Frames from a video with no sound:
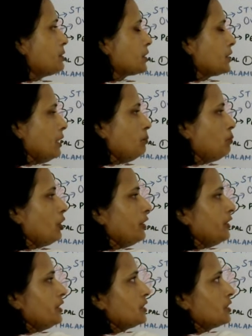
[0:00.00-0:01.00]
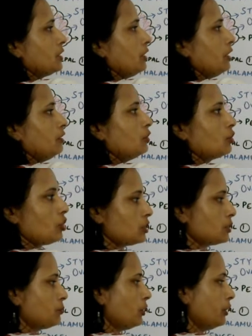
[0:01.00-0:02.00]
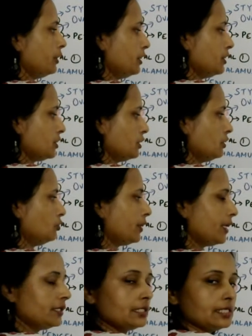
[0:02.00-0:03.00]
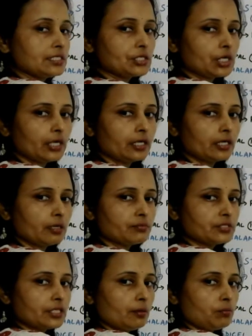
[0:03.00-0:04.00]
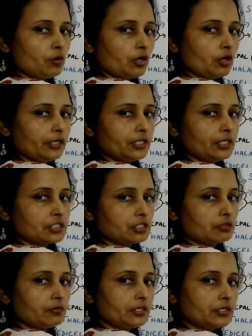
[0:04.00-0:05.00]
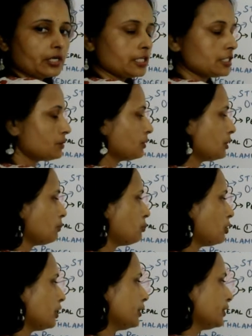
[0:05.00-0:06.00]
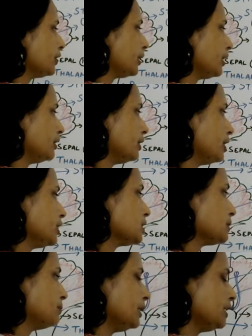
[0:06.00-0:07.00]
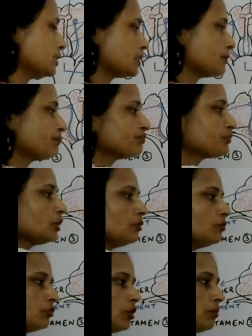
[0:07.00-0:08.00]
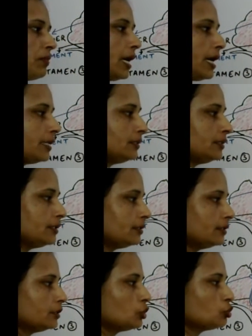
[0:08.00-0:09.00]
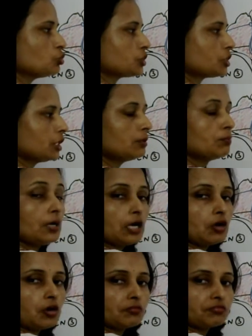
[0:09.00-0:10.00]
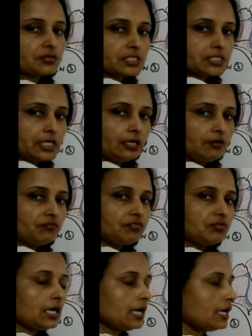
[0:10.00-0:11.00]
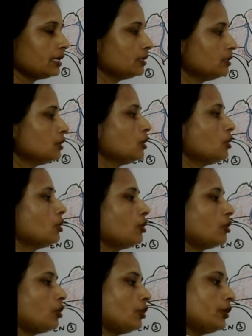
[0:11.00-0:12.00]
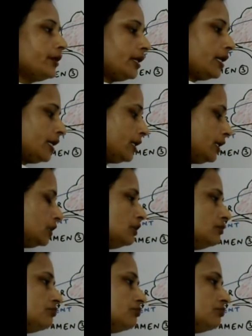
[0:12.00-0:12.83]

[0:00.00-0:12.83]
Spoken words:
self-pollination and cross-pollination. Look at this diagram, self-pollination. When transfer of pollen grain takes place from anther to stigma of a same flower or another